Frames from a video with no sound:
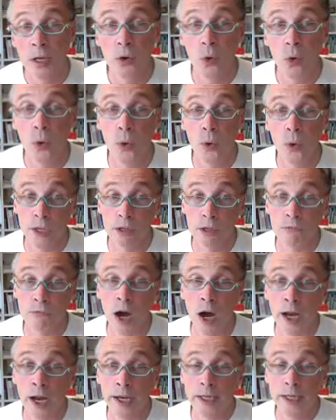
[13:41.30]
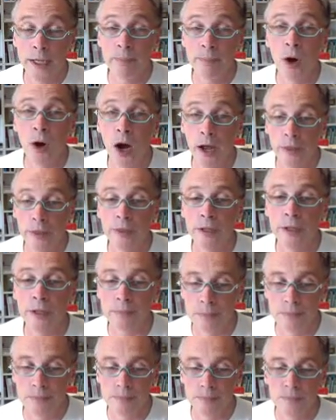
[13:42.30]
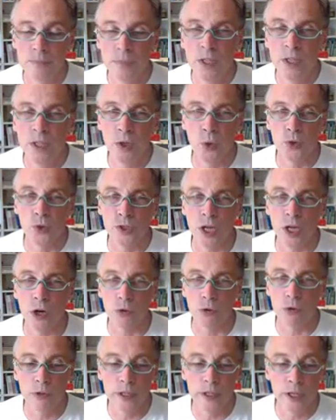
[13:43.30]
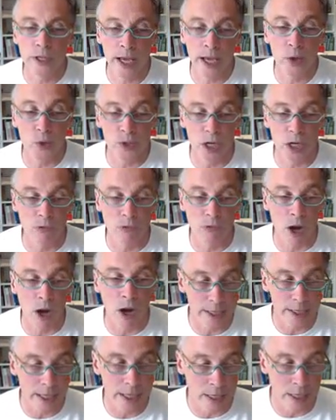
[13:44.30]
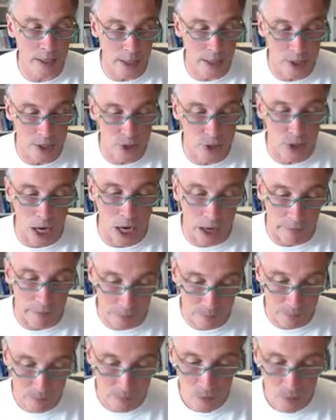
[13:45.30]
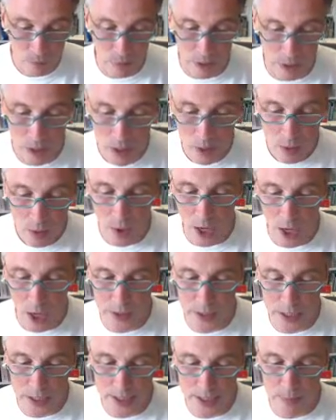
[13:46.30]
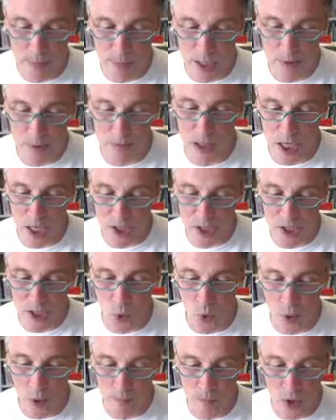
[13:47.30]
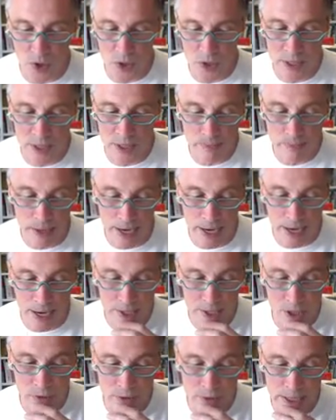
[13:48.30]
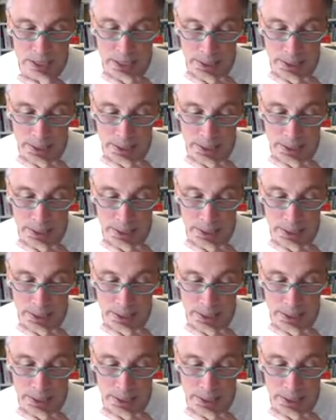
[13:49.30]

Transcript: or you're going to write it in Python. You can also write in Java, but Python and C++ are what most of these packages are written